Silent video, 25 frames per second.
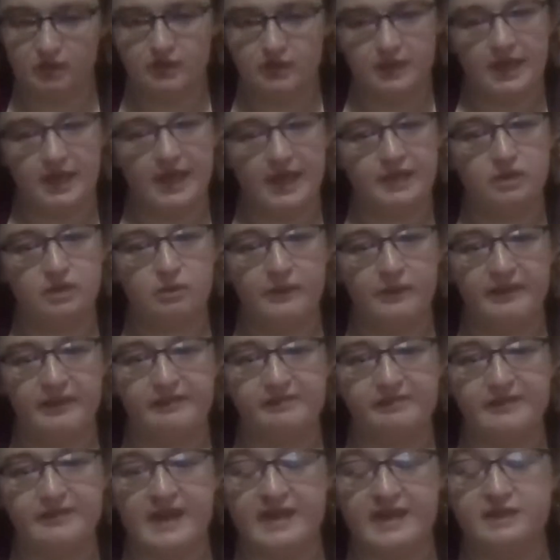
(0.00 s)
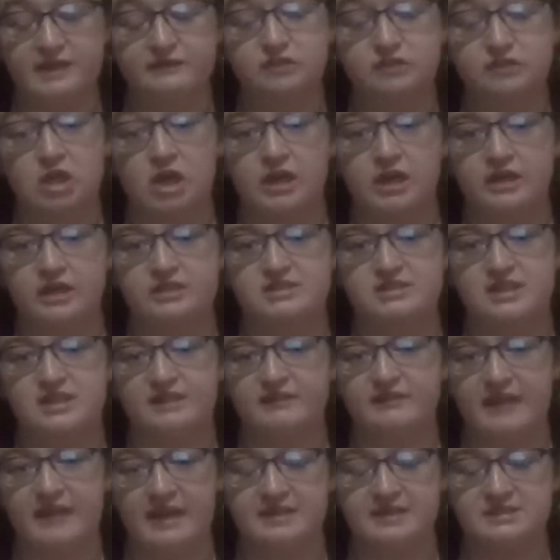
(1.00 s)
I know a lot of dogs that have
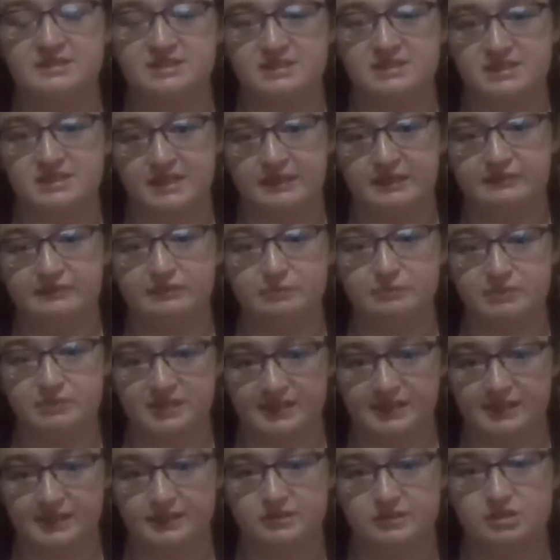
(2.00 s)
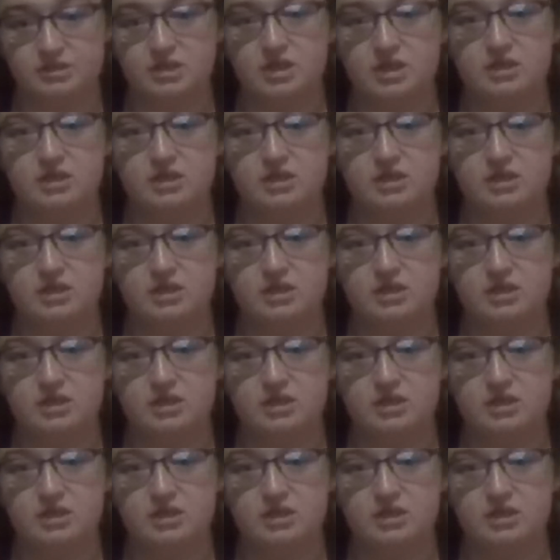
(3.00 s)
gotten sick from ticks.